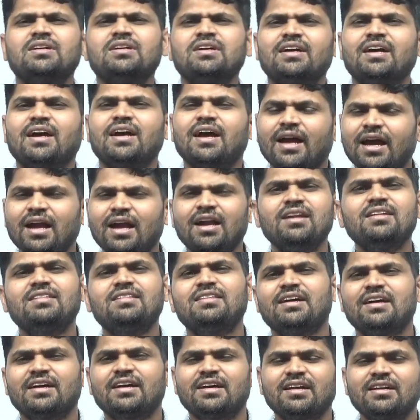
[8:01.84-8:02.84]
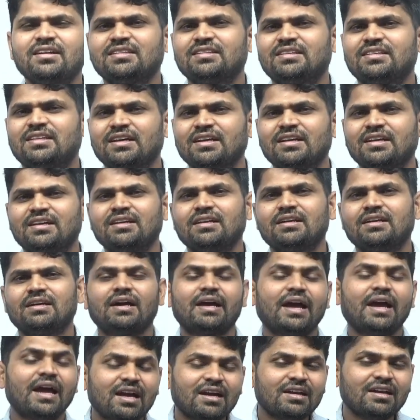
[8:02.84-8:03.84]
held
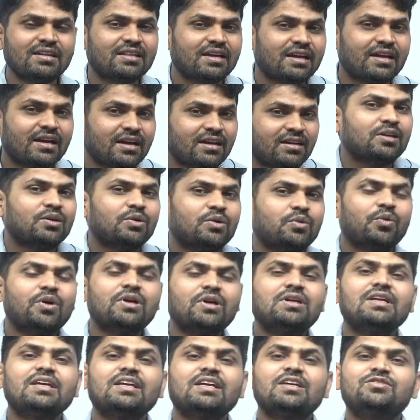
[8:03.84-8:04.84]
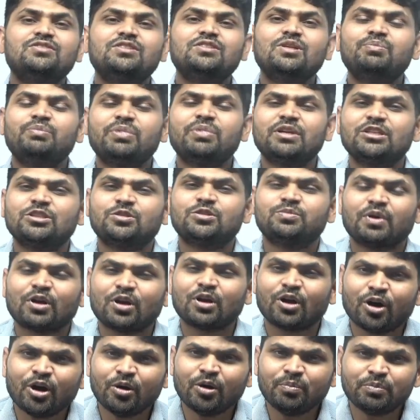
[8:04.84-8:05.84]
that what is the principle
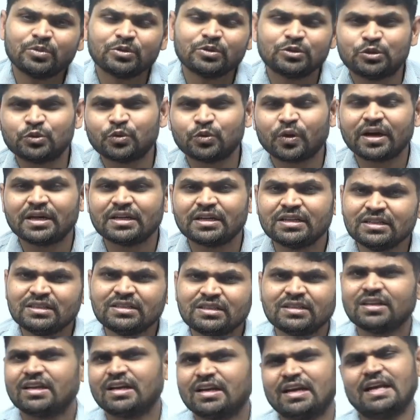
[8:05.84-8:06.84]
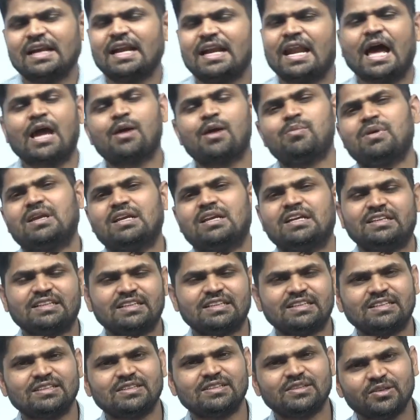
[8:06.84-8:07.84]
of joint liability,
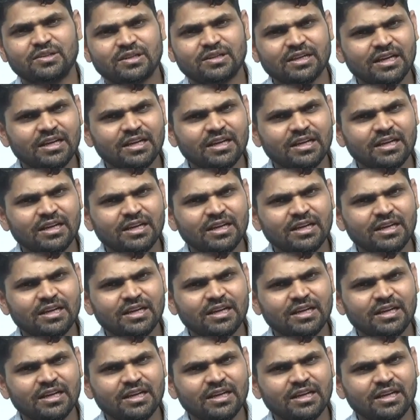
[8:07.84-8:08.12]
okay,